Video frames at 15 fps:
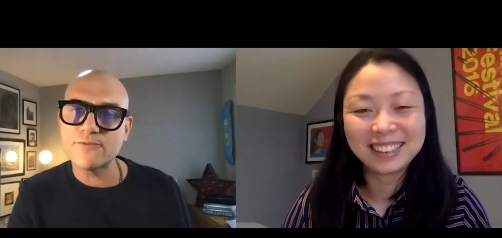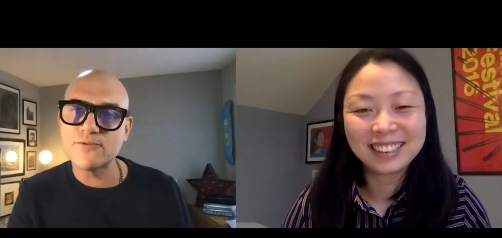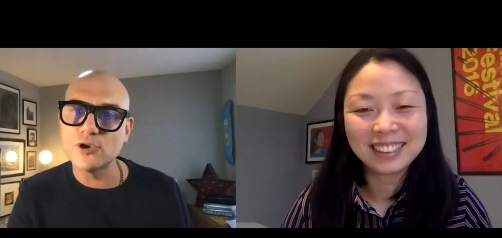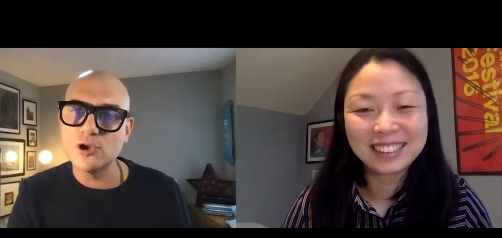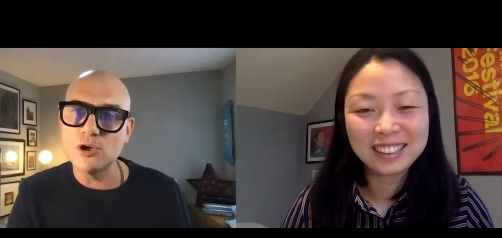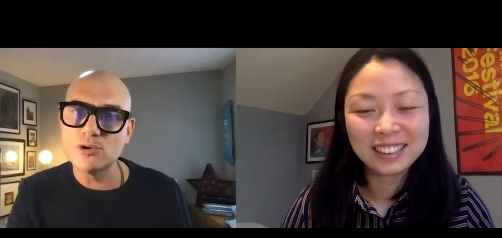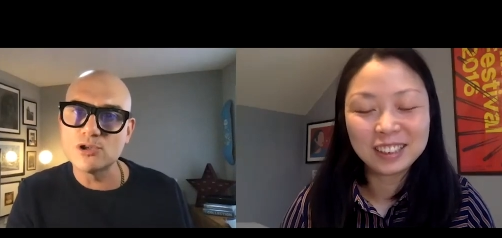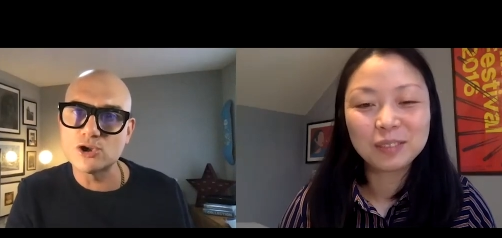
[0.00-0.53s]
Speaker 1: for
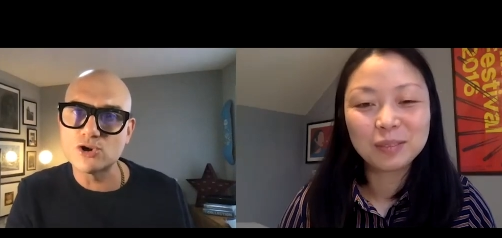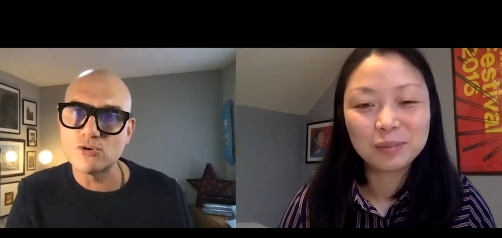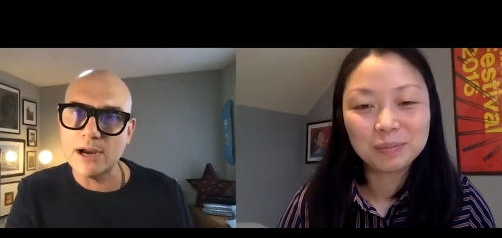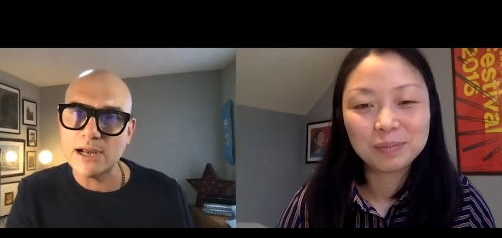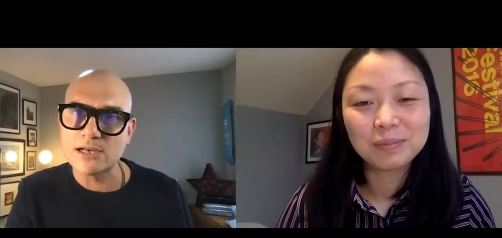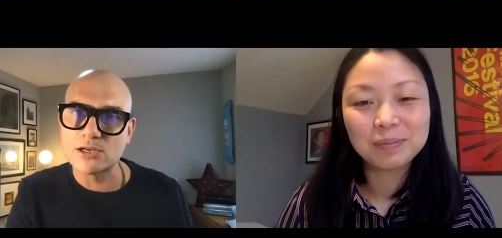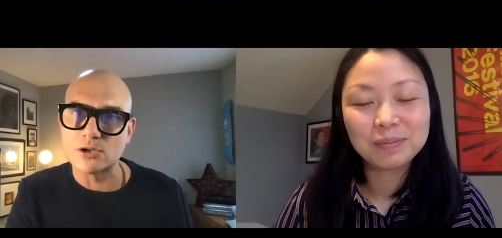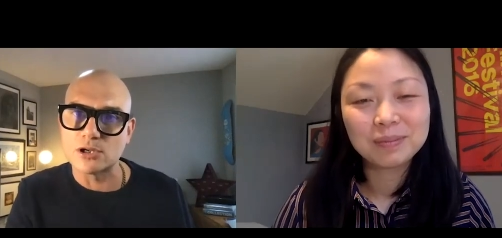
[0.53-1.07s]
you as a
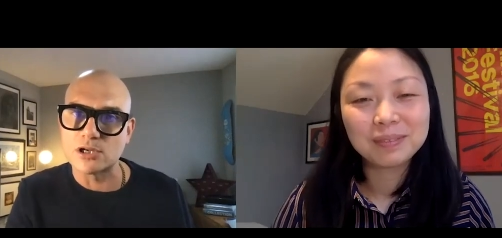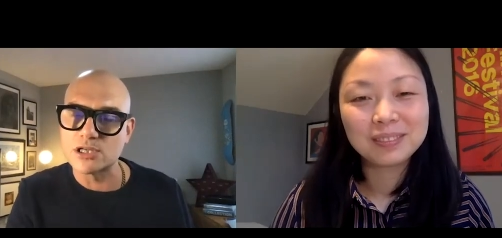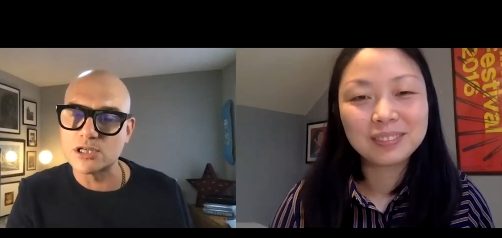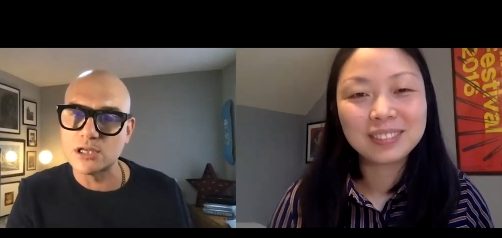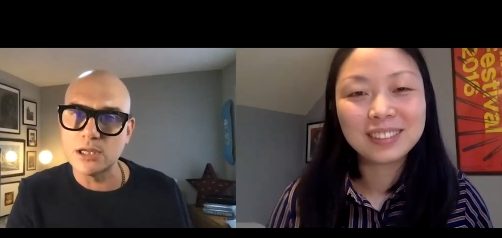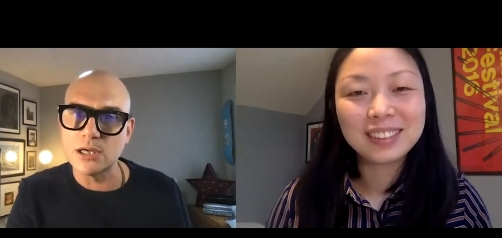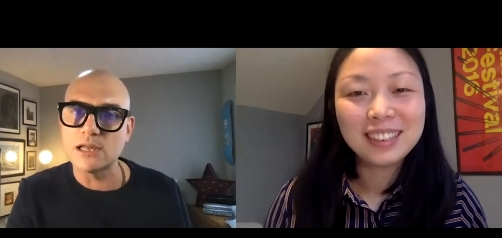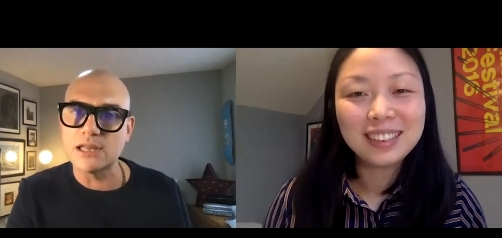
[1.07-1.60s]
director? Because
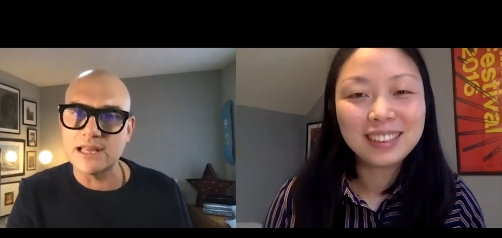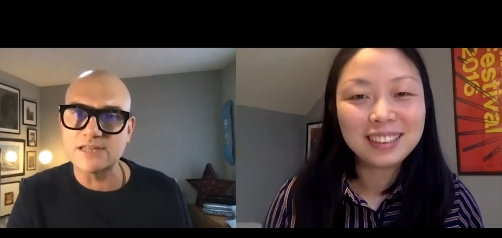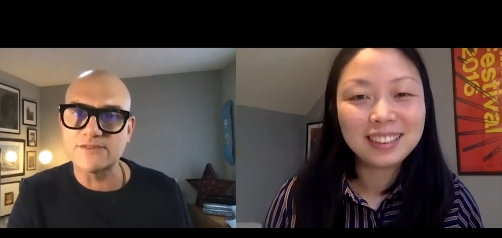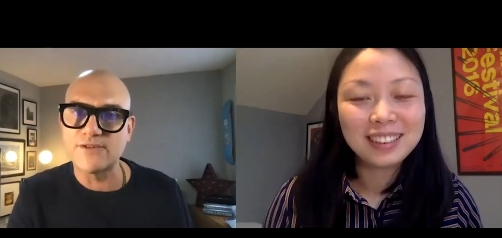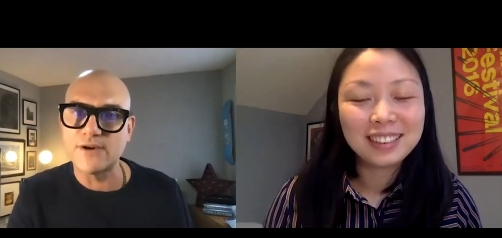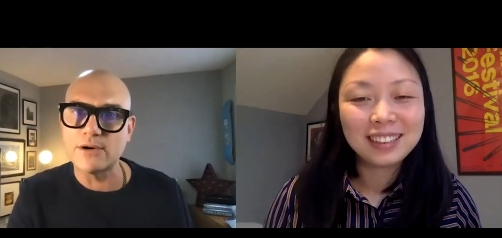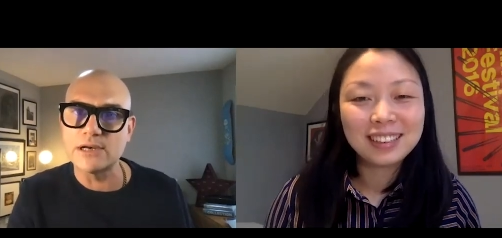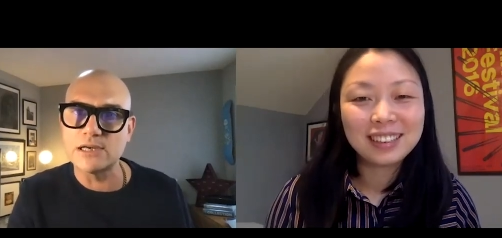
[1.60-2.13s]
clearly that's
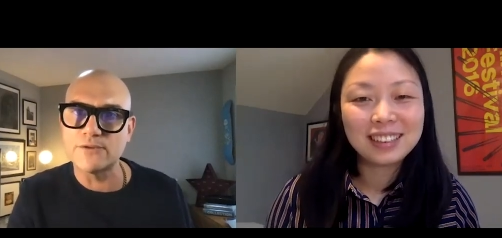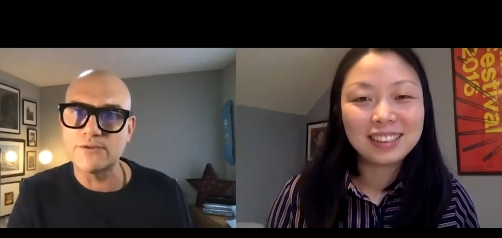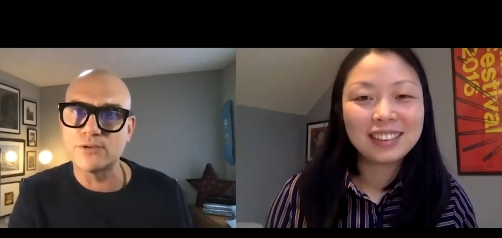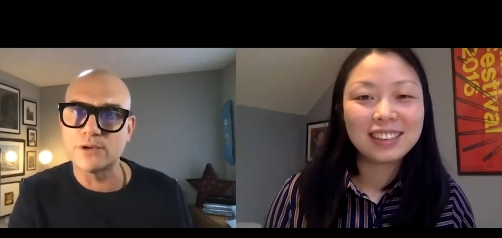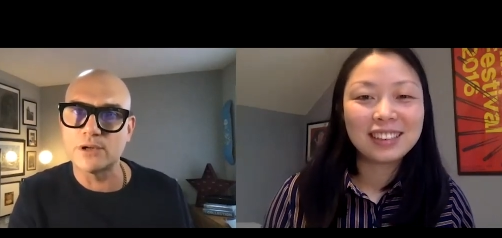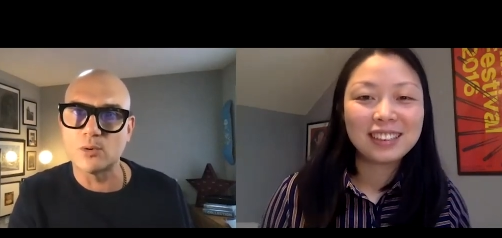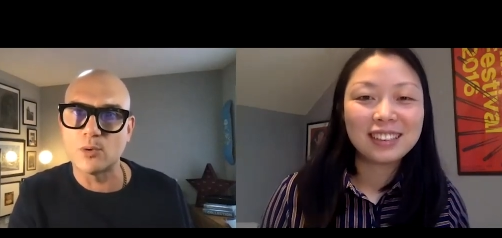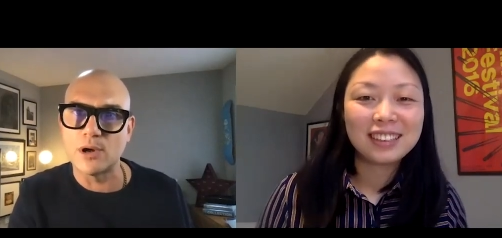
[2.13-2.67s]
very
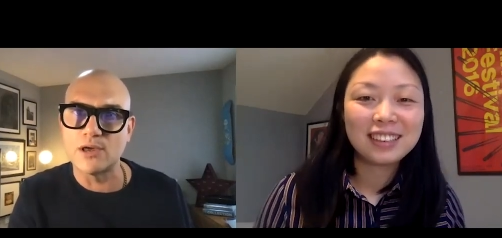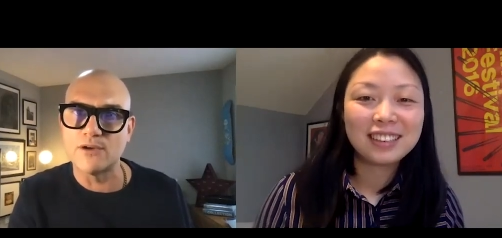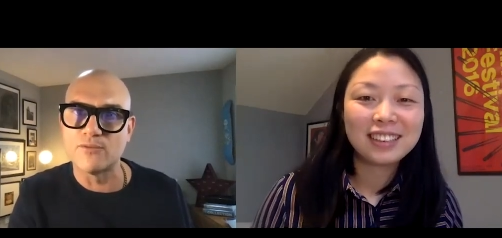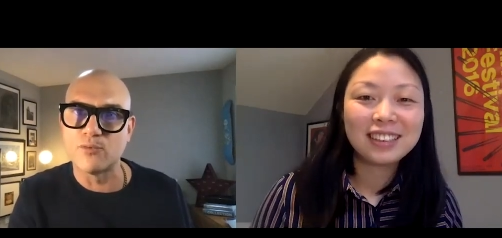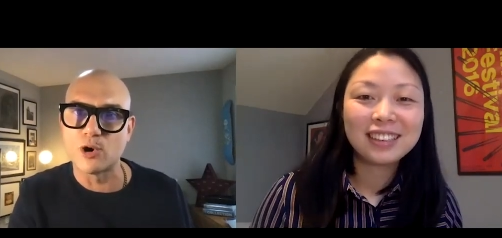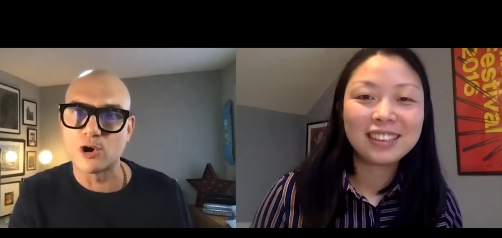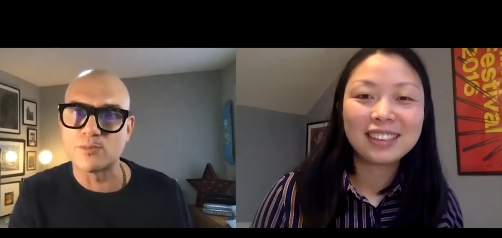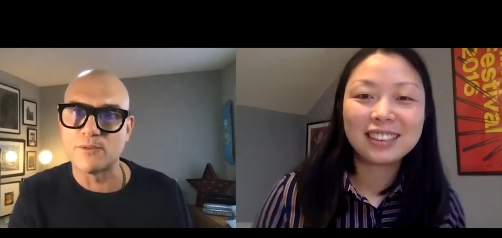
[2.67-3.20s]
different than the way you've
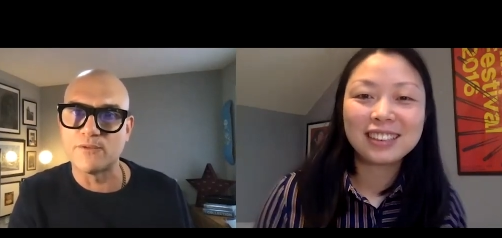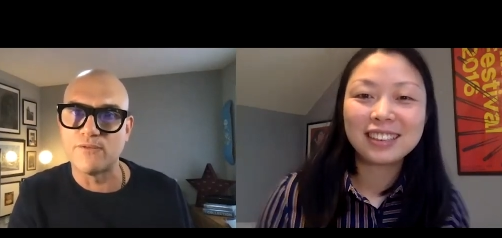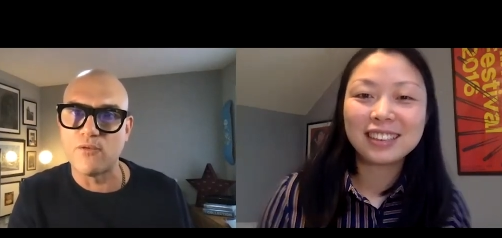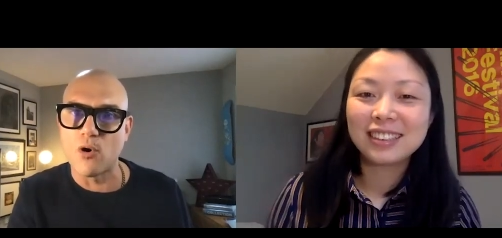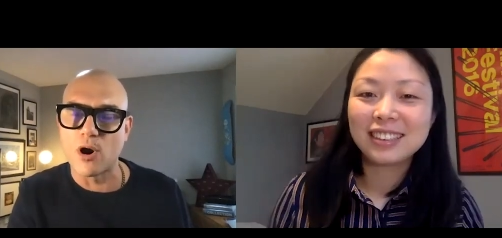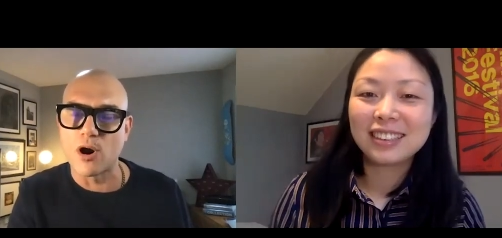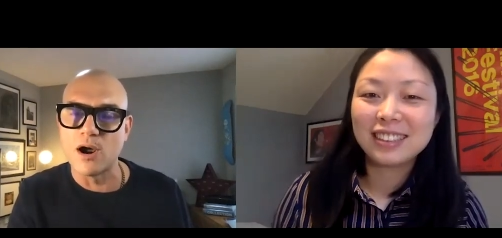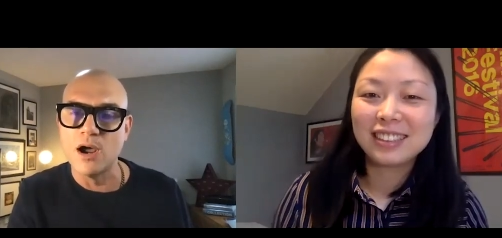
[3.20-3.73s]
worked
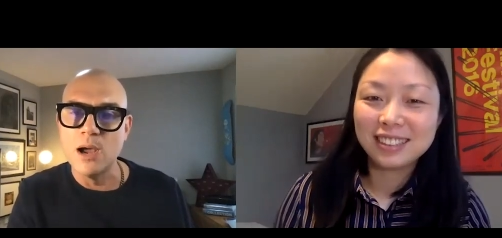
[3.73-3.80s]
before,